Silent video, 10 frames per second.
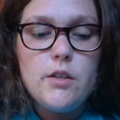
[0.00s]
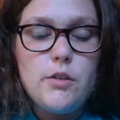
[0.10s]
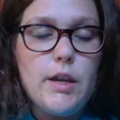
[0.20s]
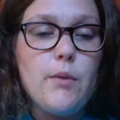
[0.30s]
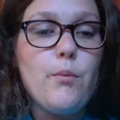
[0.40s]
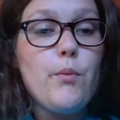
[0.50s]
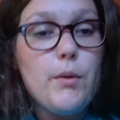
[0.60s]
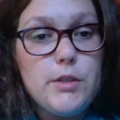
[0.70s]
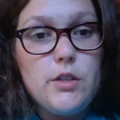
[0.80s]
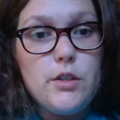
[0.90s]
So again, what
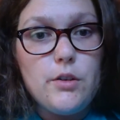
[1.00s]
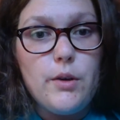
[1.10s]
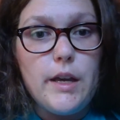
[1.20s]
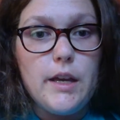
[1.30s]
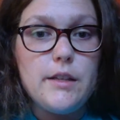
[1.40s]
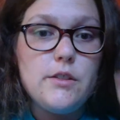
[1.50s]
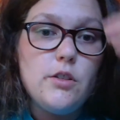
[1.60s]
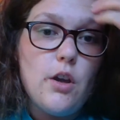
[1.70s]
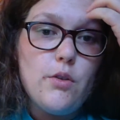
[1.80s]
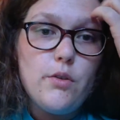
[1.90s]
I want you to do is
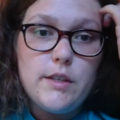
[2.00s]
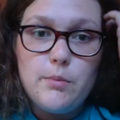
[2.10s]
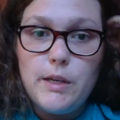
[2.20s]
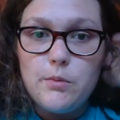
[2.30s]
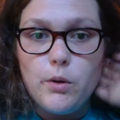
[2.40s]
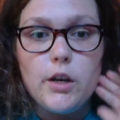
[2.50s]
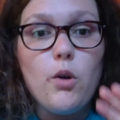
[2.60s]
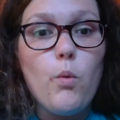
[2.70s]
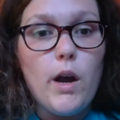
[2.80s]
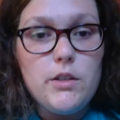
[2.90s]
go through this week's
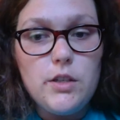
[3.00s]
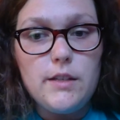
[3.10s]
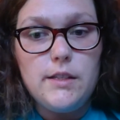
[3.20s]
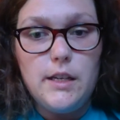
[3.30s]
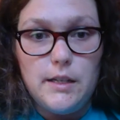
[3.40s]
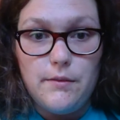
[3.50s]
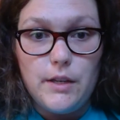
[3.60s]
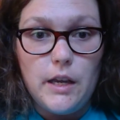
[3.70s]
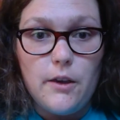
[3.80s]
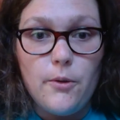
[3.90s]
work, watch that CNN
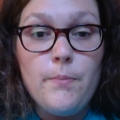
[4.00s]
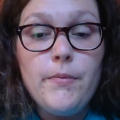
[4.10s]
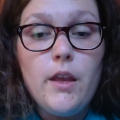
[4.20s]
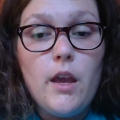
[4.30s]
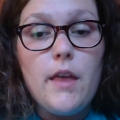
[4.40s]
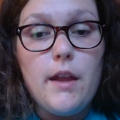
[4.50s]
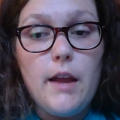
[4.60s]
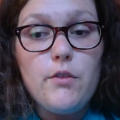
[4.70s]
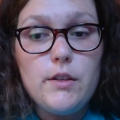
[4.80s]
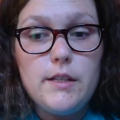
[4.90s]
video, and then
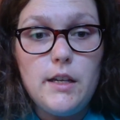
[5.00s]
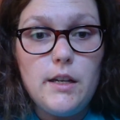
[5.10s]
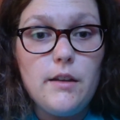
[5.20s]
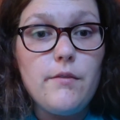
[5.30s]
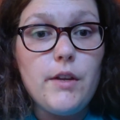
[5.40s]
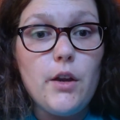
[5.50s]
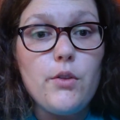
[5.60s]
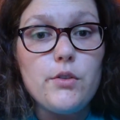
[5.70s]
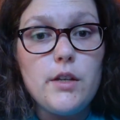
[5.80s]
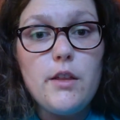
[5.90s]
after the CNN video,
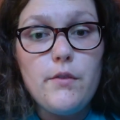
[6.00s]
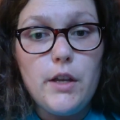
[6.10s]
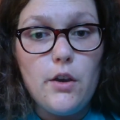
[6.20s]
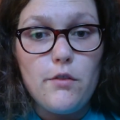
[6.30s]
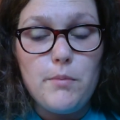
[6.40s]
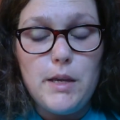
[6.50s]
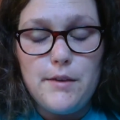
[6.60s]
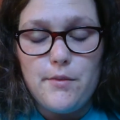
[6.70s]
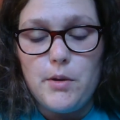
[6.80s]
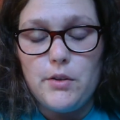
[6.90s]
there's another video of me
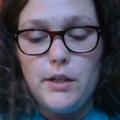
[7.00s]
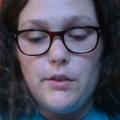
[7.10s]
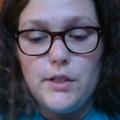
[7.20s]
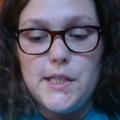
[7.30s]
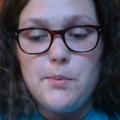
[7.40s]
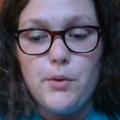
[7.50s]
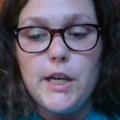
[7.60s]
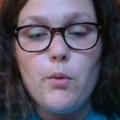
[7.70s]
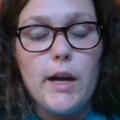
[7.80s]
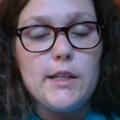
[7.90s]
from earlier this
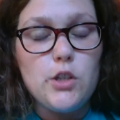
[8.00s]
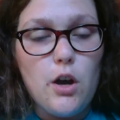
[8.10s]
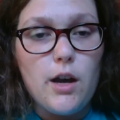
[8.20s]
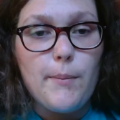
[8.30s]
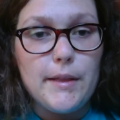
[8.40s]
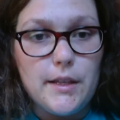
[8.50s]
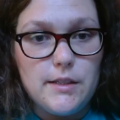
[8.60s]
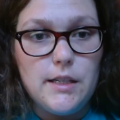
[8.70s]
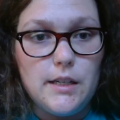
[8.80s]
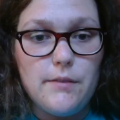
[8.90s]
spring where I talk about that
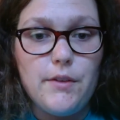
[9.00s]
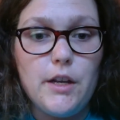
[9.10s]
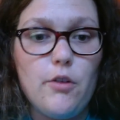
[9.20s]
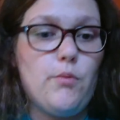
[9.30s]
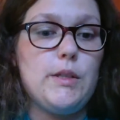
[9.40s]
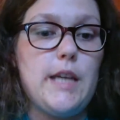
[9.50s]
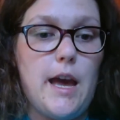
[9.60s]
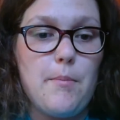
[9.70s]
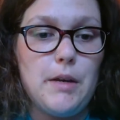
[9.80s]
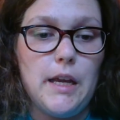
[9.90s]
CNN video and what's
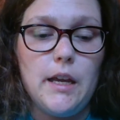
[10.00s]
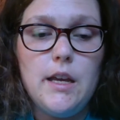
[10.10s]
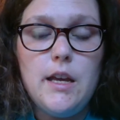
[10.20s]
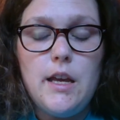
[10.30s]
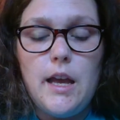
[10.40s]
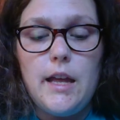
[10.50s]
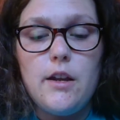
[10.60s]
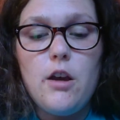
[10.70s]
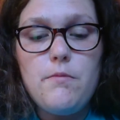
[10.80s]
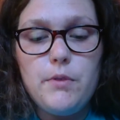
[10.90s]
happening,
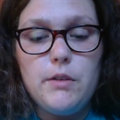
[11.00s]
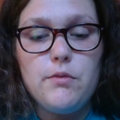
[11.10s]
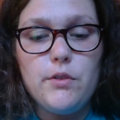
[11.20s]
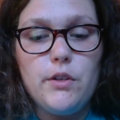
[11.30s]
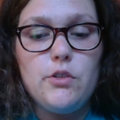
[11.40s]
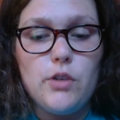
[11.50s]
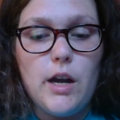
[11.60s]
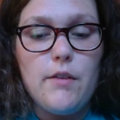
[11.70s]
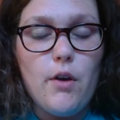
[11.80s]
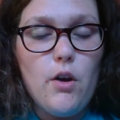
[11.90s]
and hopefully really
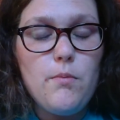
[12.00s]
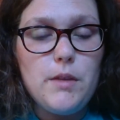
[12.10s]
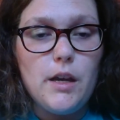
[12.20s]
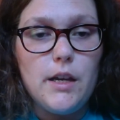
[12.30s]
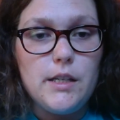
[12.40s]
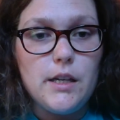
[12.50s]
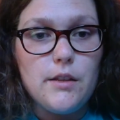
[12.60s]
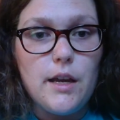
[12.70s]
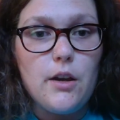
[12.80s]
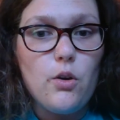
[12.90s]
drive home the idea that a